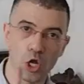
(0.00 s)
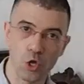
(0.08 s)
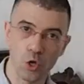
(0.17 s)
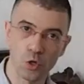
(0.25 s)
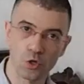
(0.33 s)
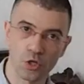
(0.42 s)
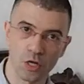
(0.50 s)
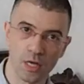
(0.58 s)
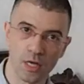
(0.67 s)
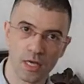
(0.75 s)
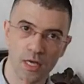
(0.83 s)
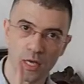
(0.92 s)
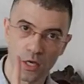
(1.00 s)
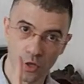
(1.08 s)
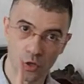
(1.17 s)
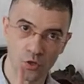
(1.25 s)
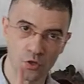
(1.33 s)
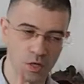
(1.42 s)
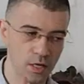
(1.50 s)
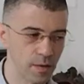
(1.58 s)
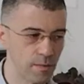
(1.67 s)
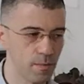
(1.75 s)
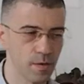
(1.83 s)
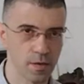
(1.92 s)
usually,
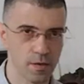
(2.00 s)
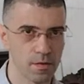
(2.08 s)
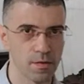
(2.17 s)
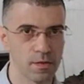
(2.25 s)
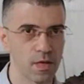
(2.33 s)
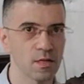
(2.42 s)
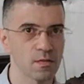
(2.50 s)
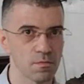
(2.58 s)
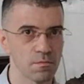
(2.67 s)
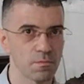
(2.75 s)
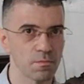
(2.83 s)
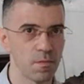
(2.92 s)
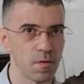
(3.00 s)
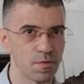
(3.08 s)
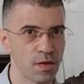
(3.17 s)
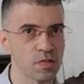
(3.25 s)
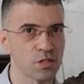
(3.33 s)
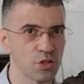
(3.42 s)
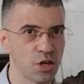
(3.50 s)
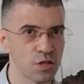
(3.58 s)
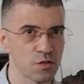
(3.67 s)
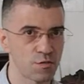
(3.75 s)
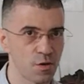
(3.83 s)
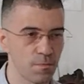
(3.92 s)
things change
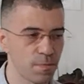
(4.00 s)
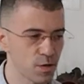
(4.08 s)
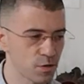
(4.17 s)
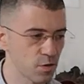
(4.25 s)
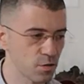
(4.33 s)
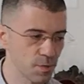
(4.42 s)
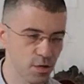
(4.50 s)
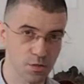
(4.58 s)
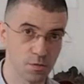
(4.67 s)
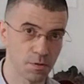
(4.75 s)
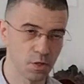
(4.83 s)
from person to person, but